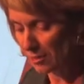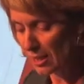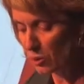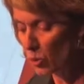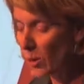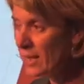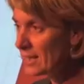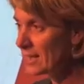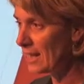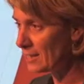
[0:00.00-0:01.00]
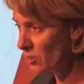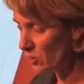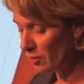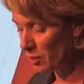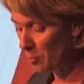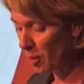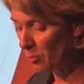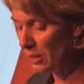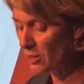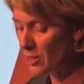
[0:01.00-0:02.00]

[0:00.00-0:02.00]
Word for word: in Queensland, sort of in the public